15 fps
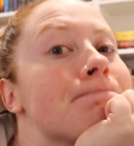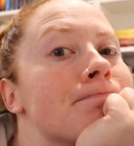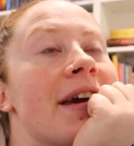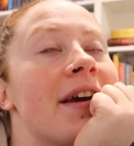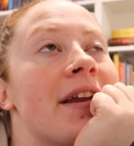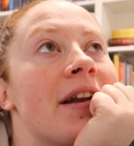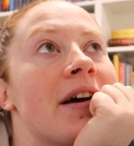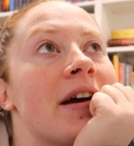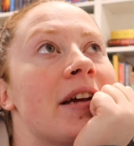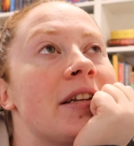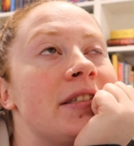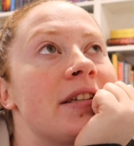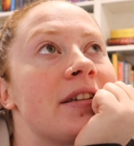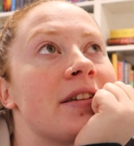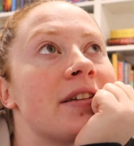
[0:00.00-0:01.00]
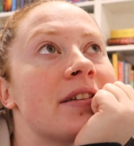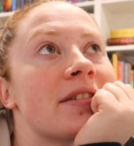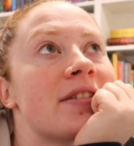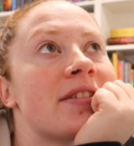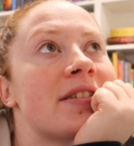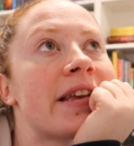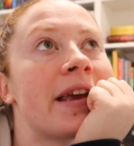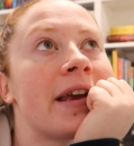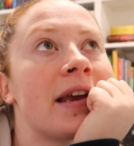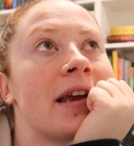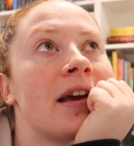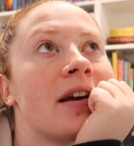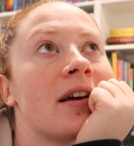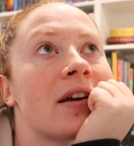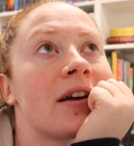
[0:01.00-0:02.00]
And I didn't
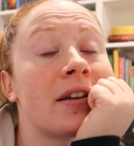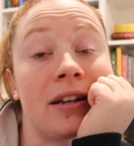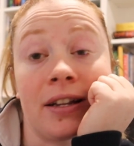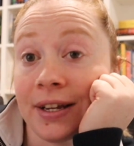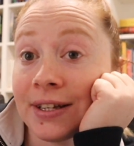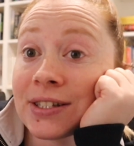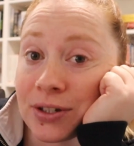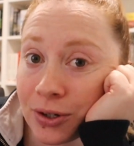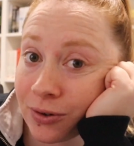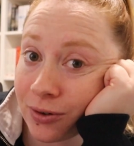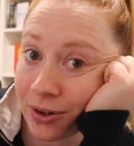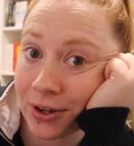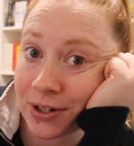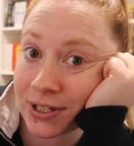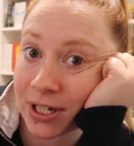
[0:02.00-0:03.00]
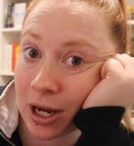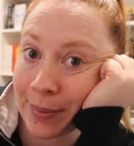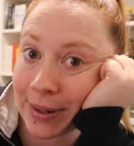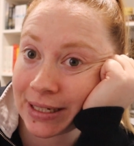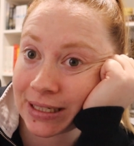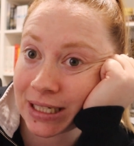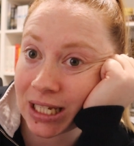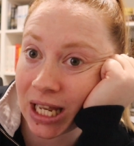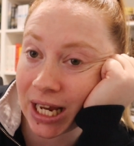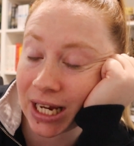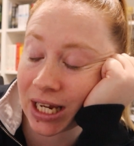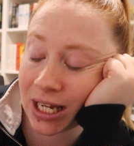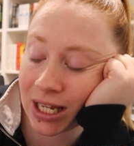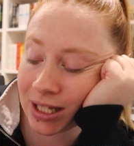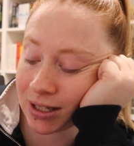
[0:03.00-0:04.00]
see at least 2 of those coming.
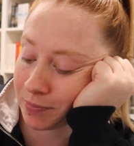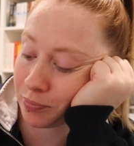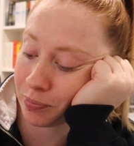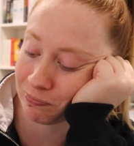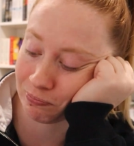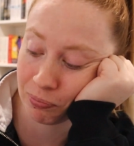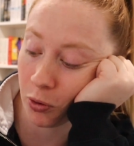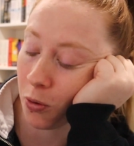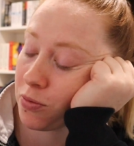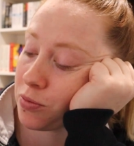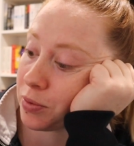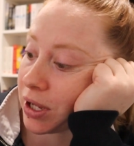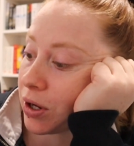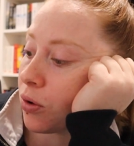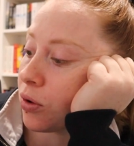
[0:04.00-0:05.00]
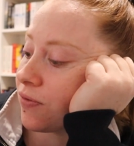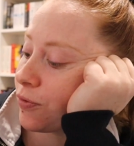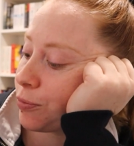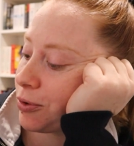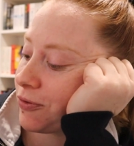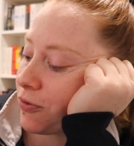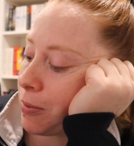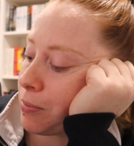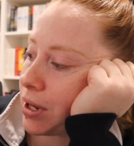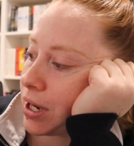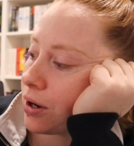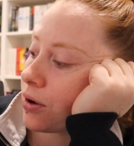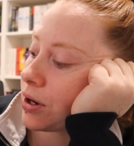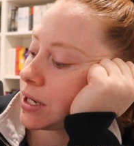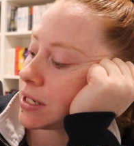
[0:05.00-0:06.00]
Like, probably all of them, if I'm
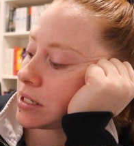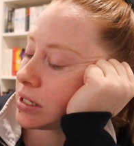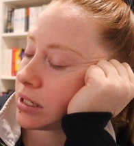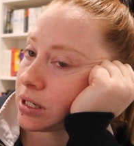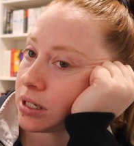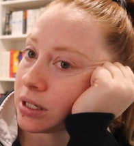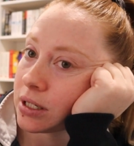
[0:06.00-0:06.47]
being honest.